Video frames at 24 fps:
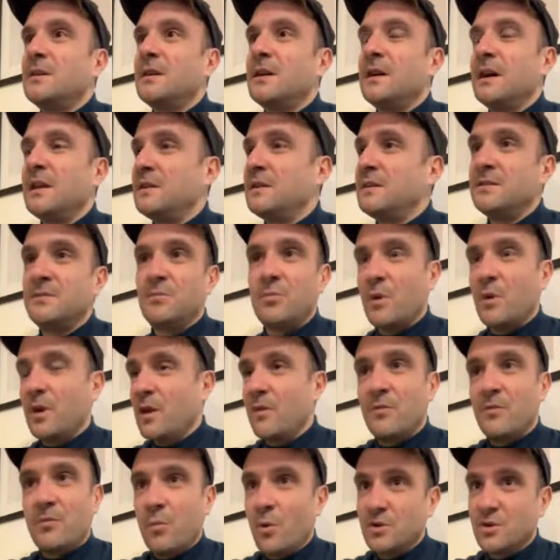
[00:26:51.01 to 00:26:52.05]
and when
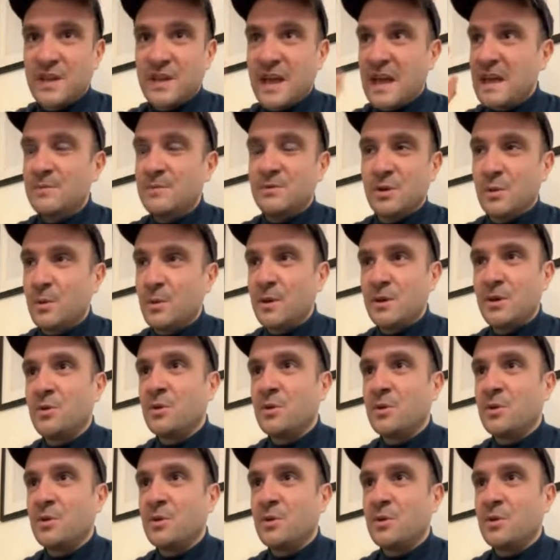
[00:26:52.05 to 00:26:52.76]
I've watched Gabe do it,